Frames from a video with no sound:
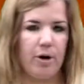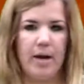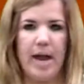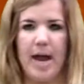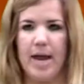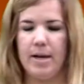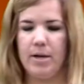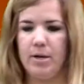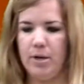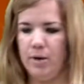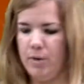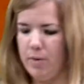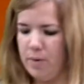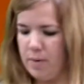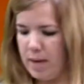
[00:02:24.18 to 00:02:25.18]
going to add
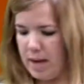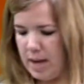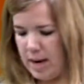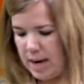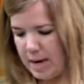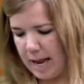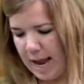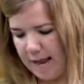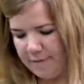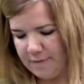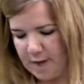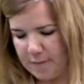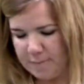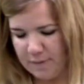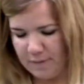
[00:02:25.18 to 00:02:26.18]
2.5
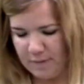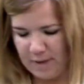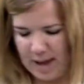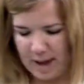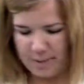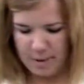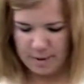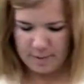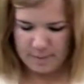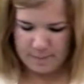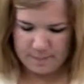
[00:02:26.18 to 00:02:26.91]
cups of flour,